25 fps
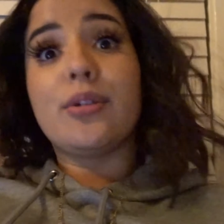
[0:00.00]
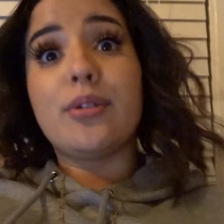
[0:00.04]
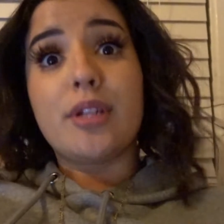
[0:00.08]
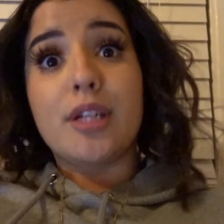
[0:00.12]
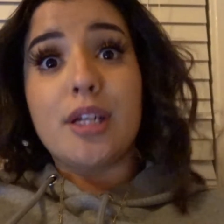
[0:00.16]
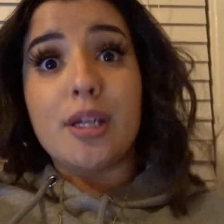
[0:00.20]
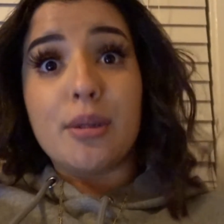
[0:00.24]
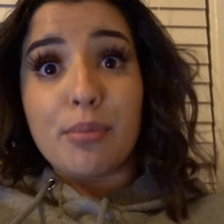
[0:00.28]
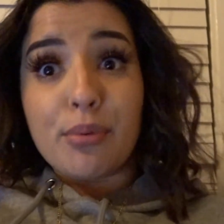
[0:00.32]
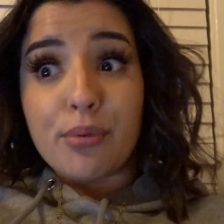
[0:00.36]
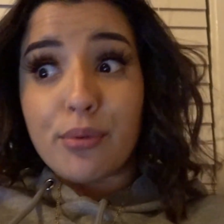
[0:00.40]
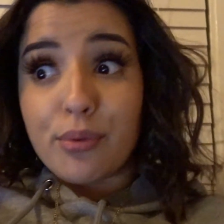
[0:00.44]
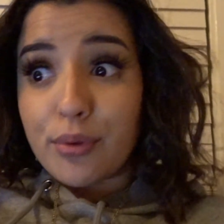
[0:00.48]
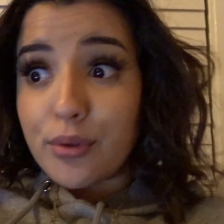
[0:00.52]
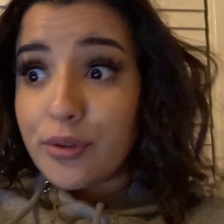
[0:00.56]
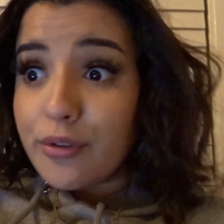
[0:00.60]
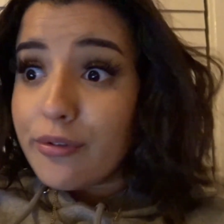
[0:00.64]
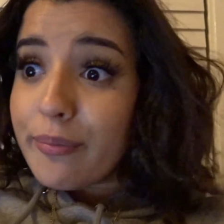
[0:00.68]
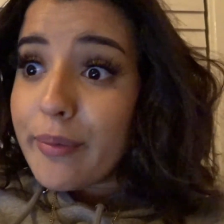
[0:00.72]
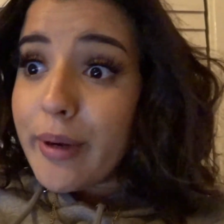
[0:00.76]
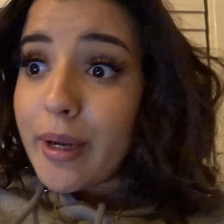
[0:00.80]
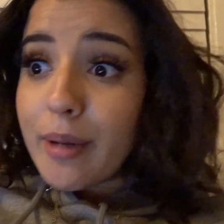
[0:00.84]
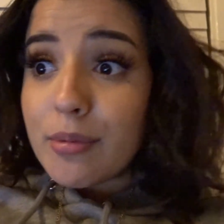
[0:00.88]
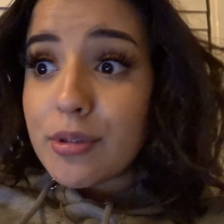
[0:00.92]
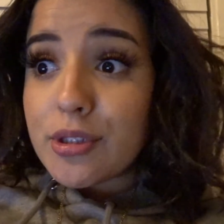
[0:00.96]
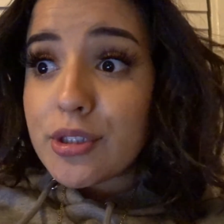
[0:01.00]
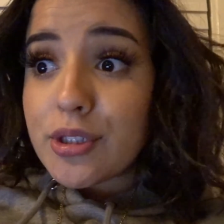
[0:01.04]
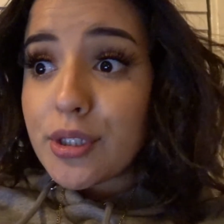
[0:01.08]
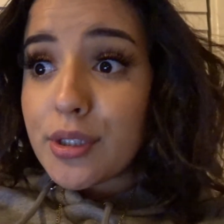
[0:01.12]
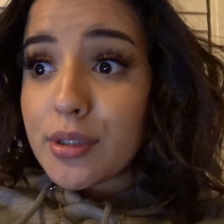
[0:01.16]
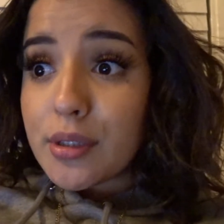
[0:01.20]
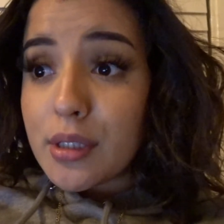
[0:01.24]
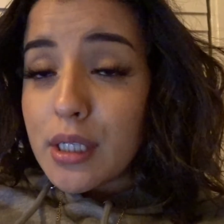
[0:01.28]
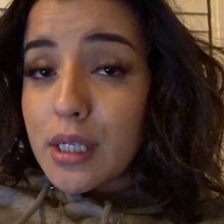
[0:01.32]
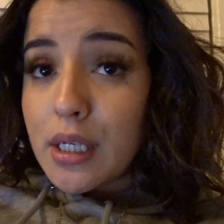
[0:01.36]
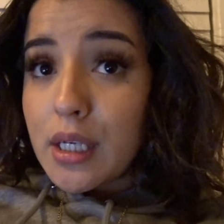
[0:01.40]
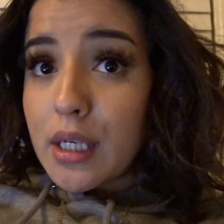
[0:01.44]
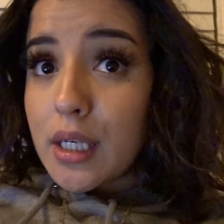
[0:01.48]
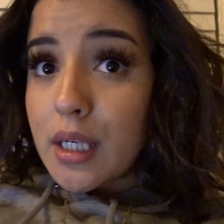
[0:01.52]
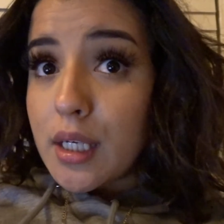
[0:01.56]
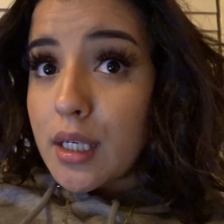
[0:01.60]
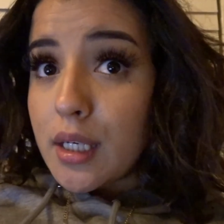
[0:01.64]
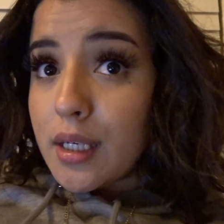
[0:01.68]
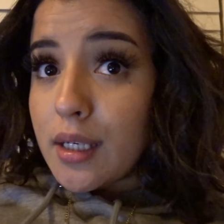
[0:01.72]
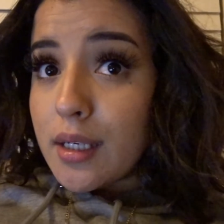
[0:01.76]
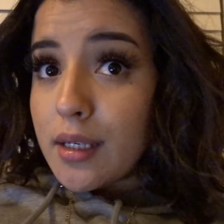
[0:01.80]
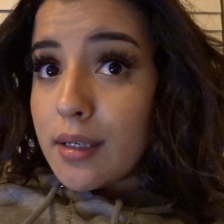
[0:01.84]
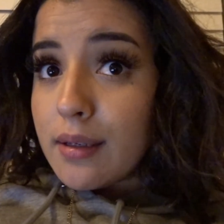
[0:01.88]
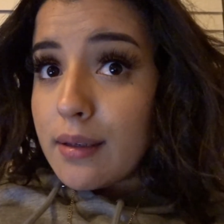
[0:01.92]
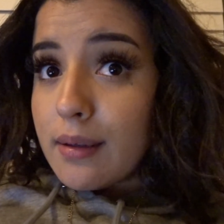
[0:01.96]
to improve my maturity?
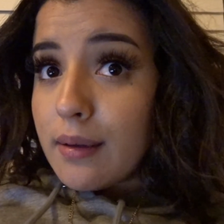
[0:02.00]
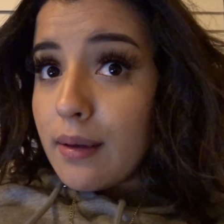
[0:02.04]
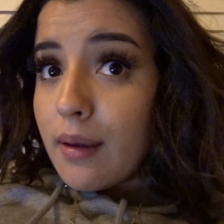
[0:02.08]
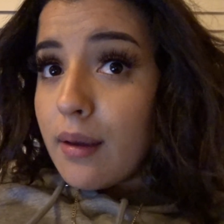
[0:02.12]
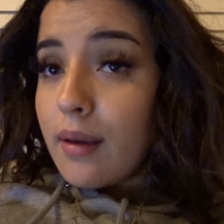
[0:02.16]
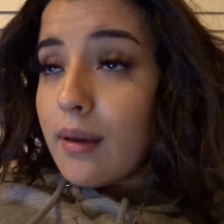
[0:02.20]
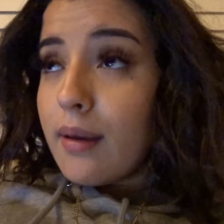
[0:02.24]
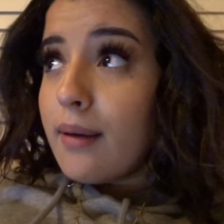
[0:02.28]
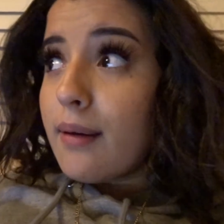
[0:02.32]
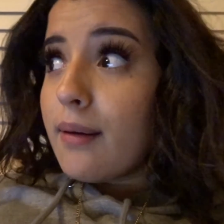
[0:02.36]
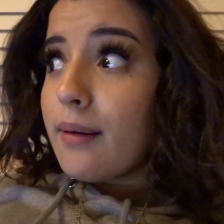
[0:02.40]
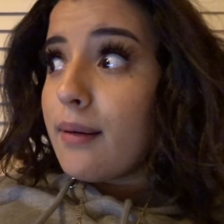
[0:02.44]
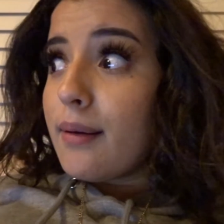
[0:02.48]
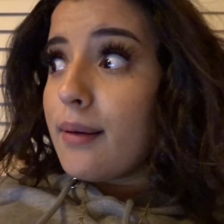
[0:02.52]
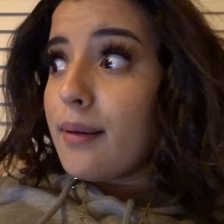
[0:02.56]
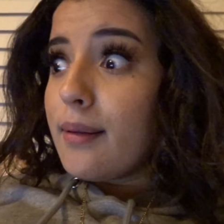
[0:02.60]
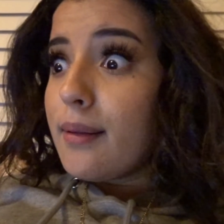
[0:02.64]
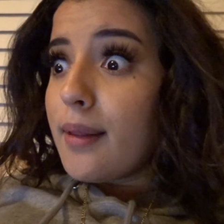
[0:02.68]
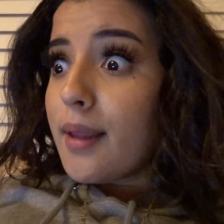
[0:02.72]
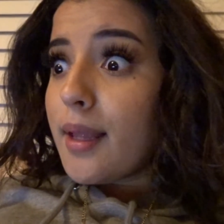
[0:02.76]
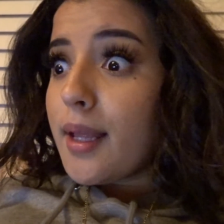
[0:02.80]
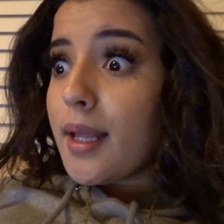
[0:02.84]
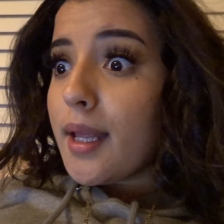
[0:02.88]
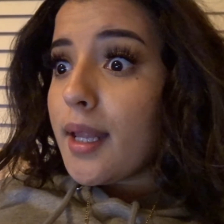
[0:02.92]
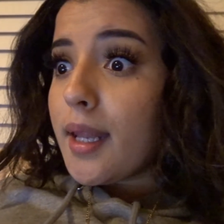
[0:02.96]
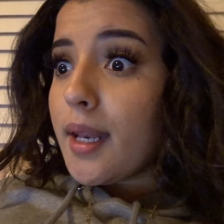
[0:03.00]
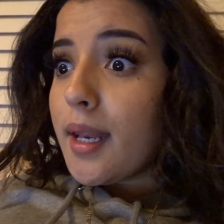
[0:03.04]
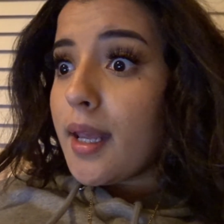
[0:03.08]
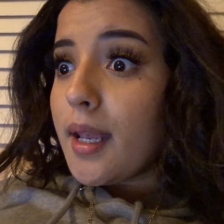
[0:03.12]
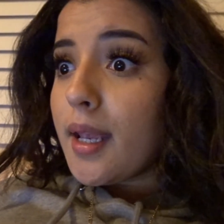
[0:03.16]
A whole lot.